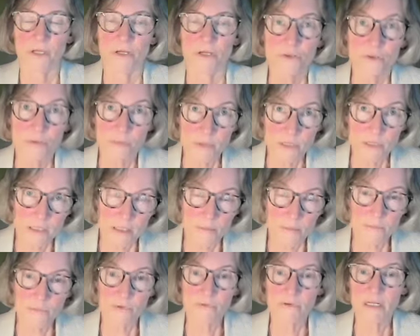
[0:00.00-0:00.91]
You
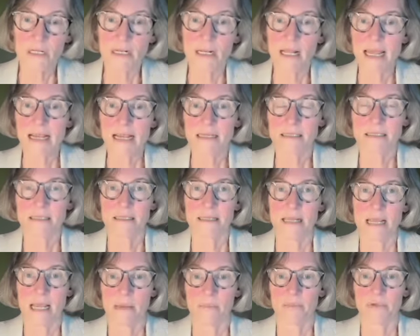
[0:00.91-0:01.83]
become more relaxed
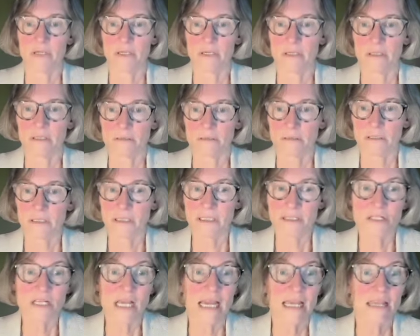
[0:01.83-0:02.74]
and happier. The
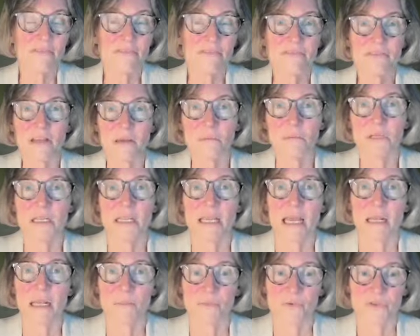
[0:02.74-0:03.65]
entire family
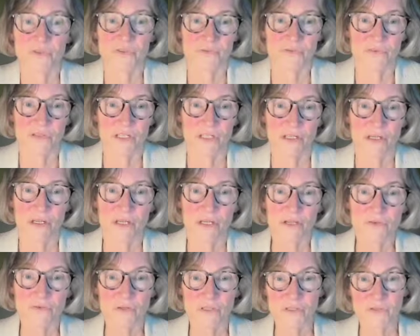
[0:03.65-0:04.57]
atmosphere
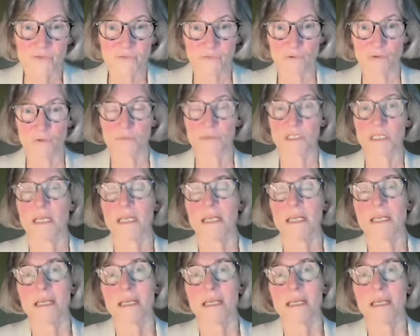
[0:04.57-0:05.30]
transforms.